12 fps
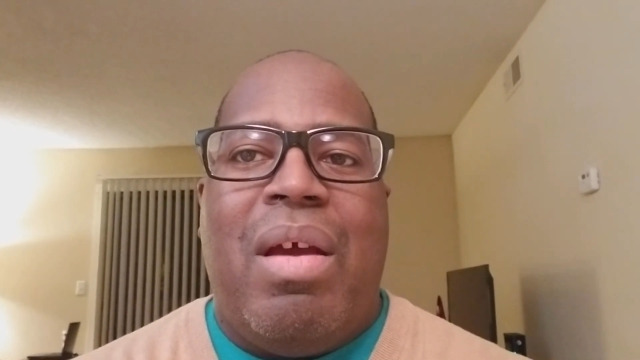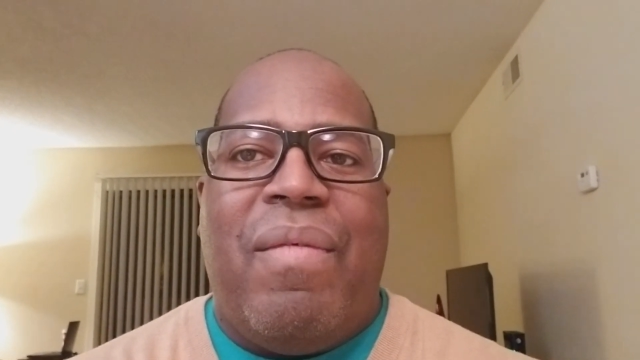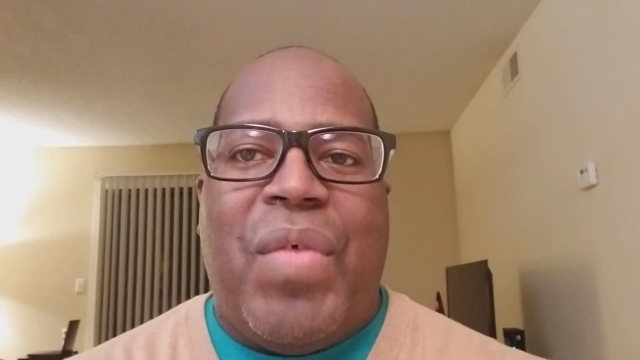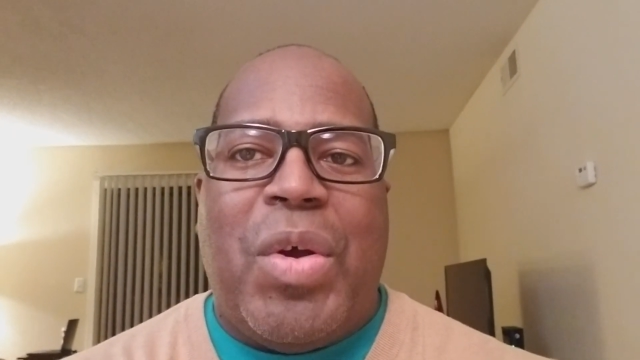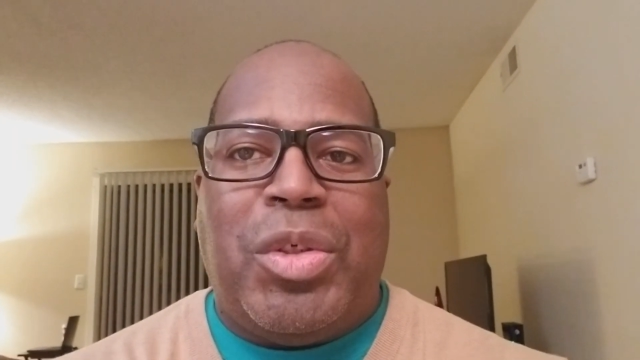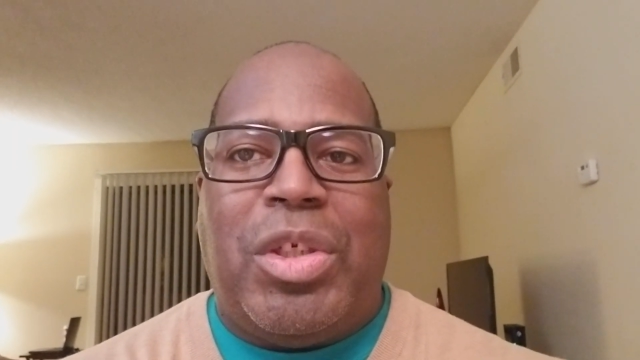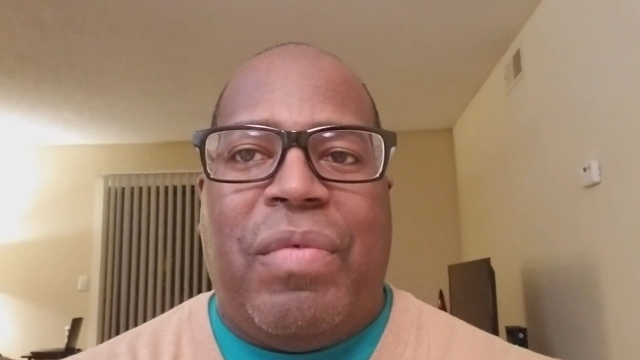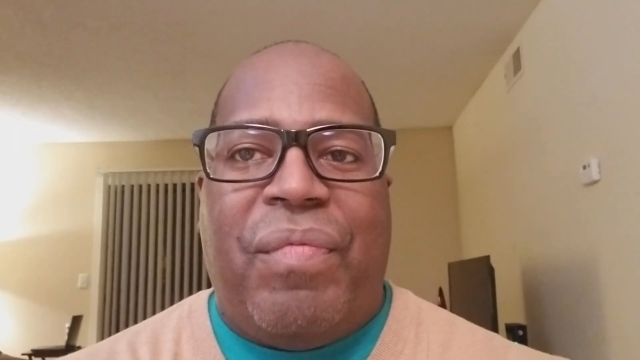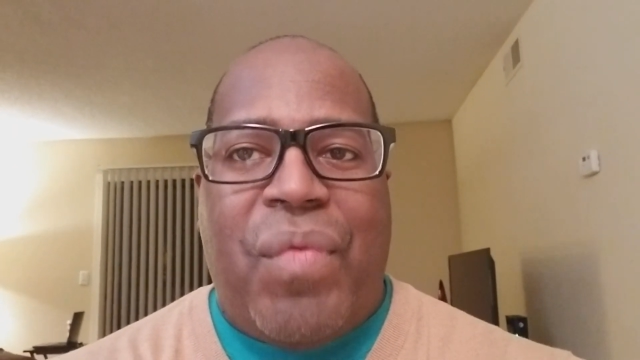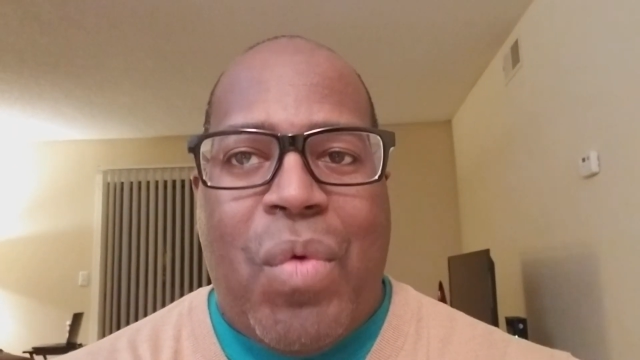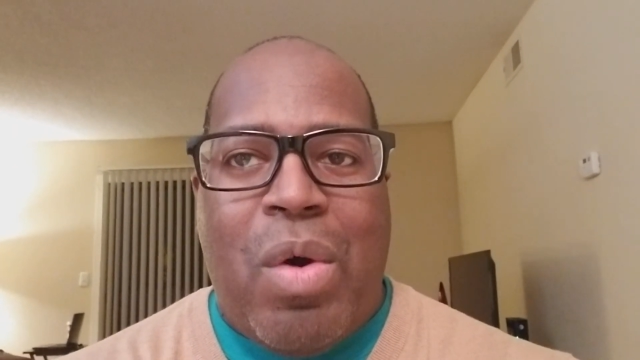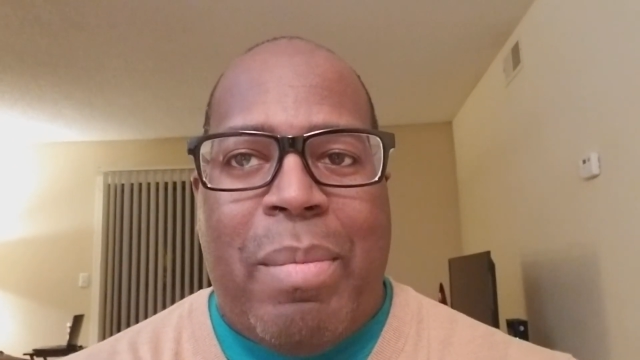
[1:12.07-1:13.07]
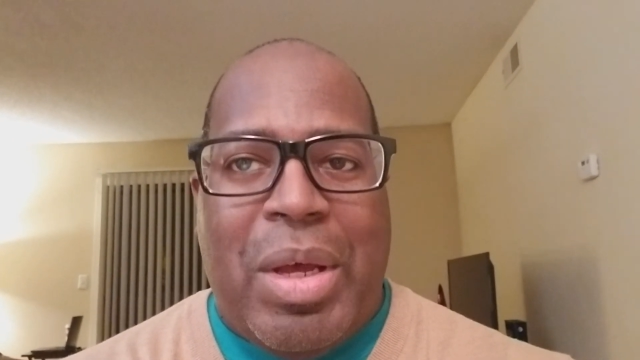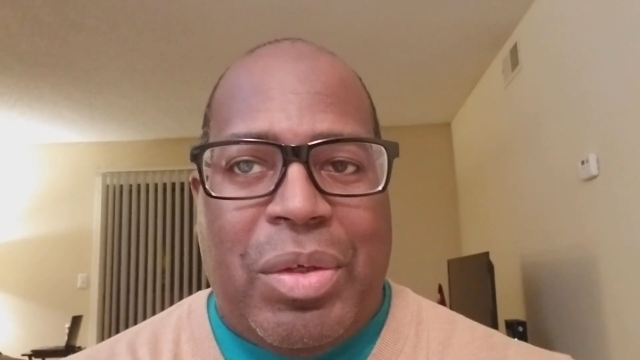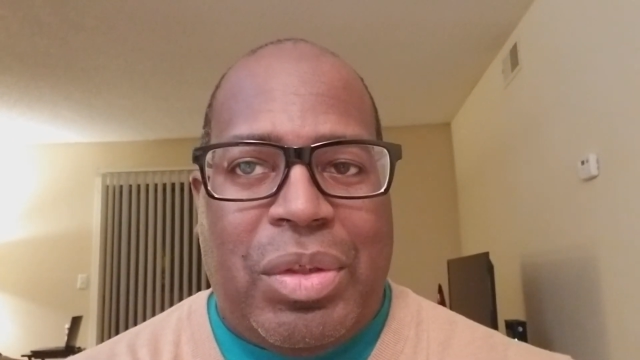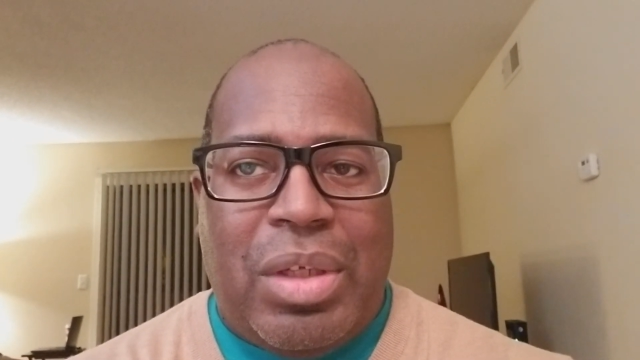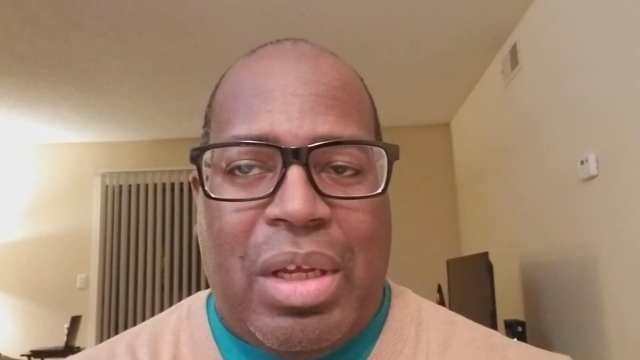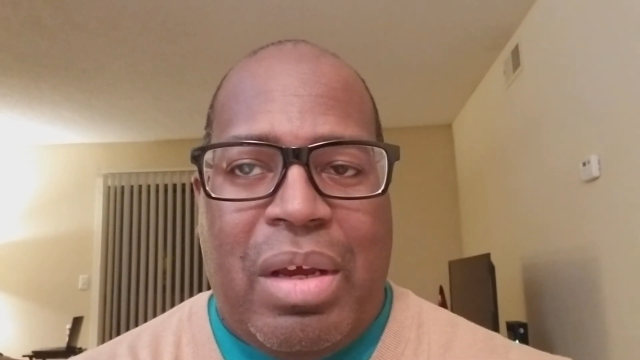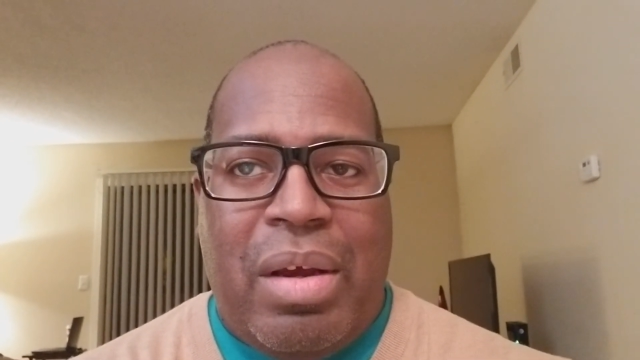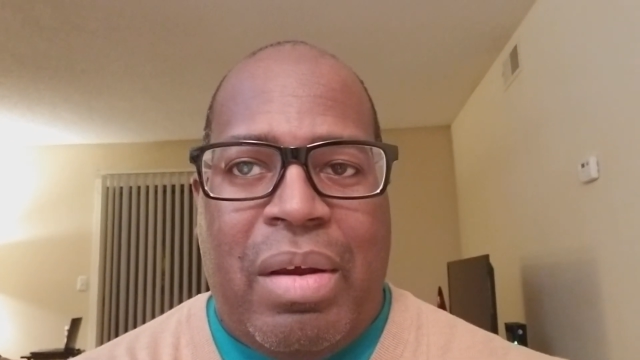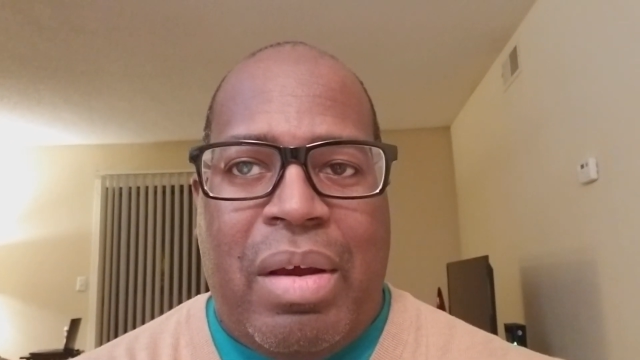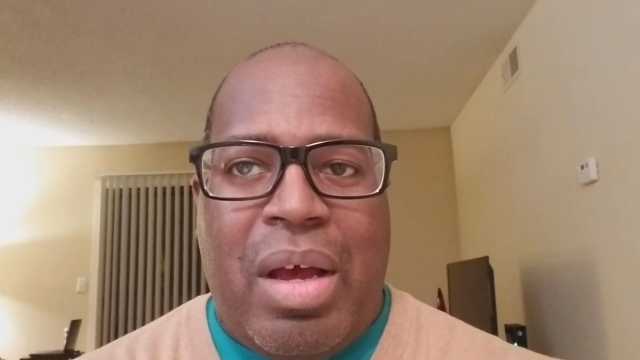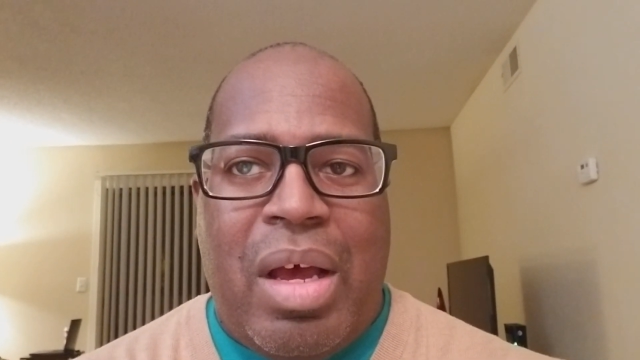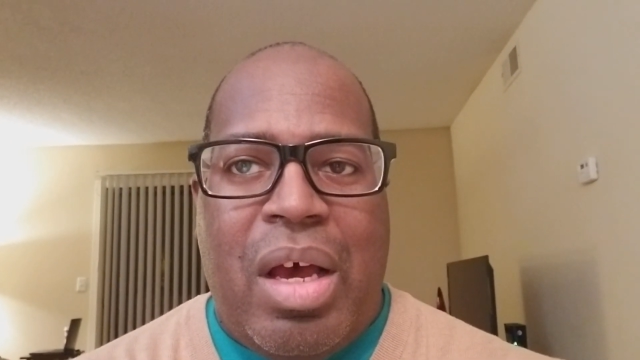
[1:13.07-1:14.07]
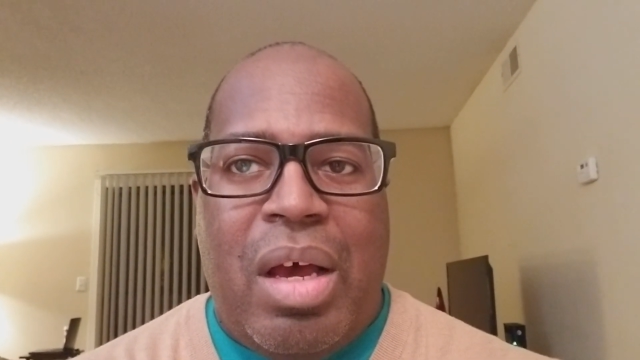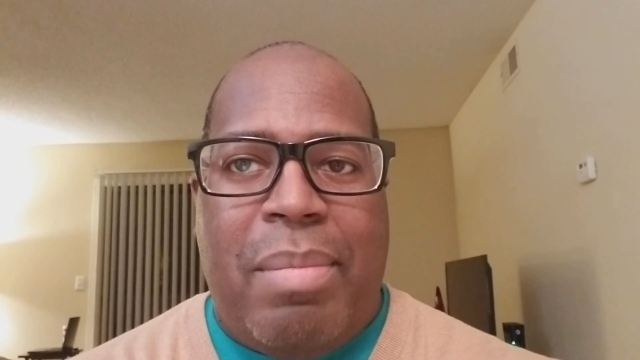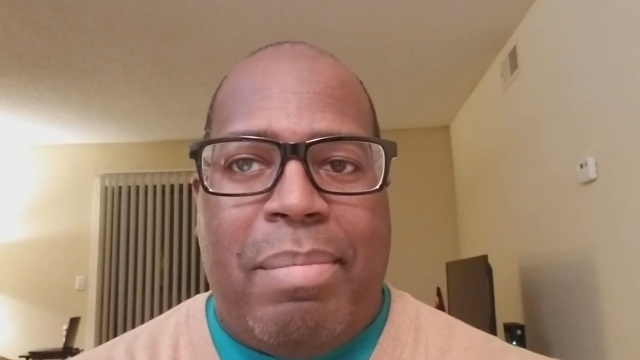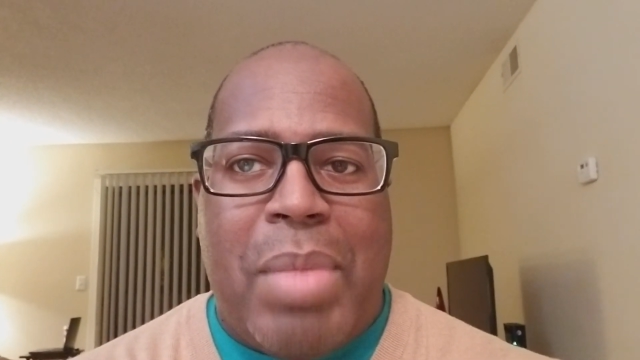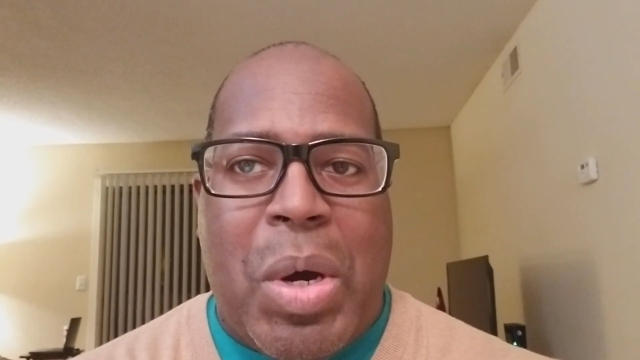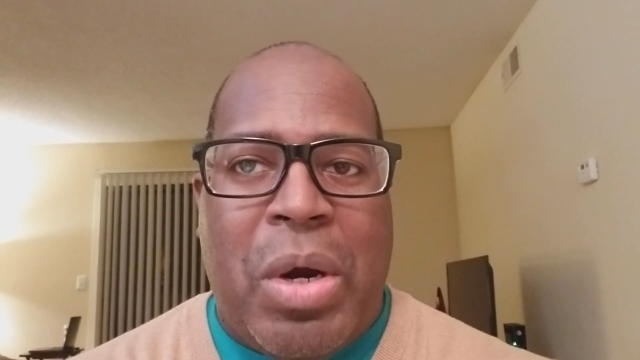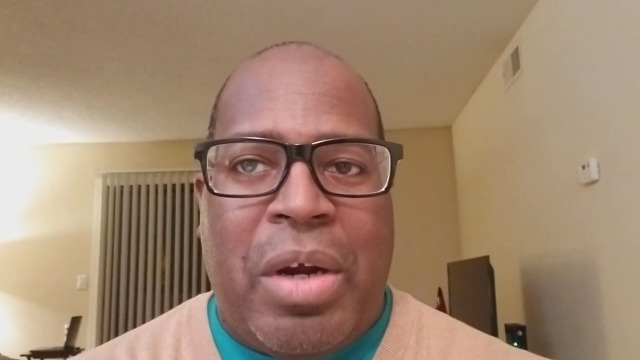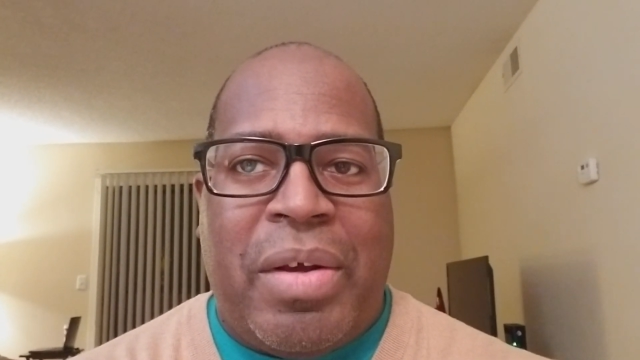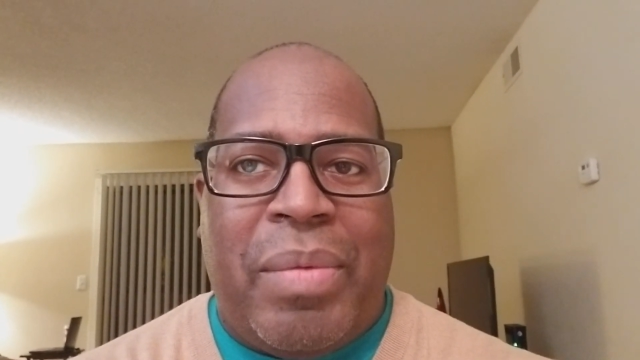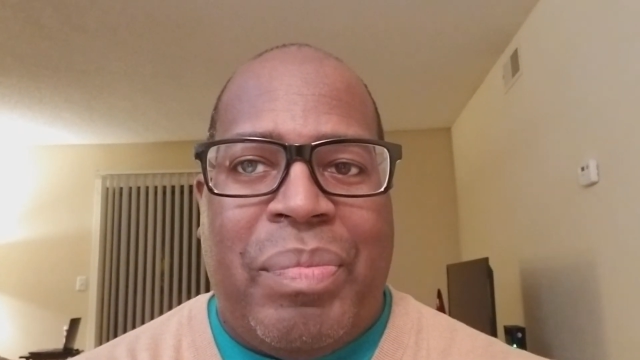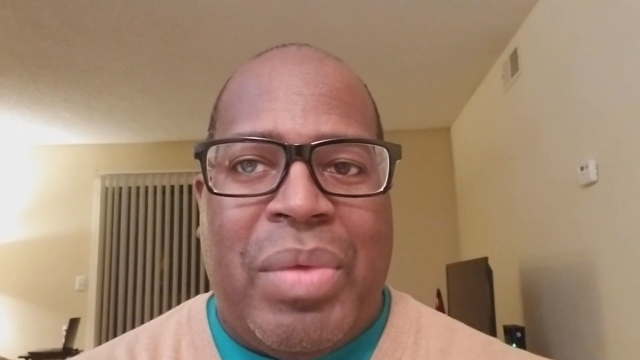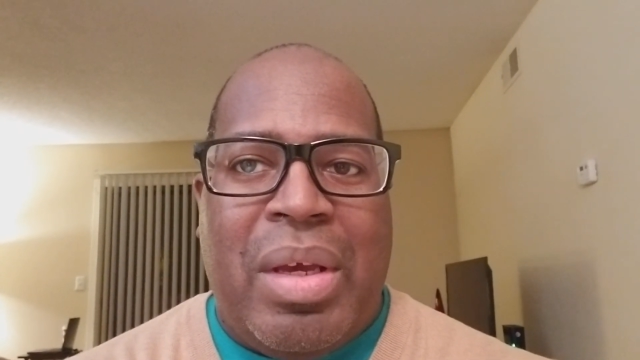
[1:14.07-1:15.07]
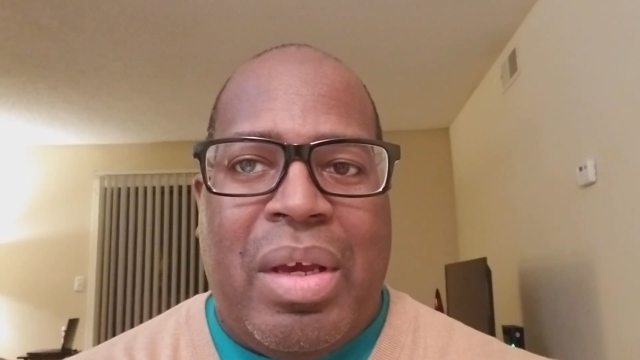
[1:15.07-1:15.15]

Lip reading: First and foremost there, Marc,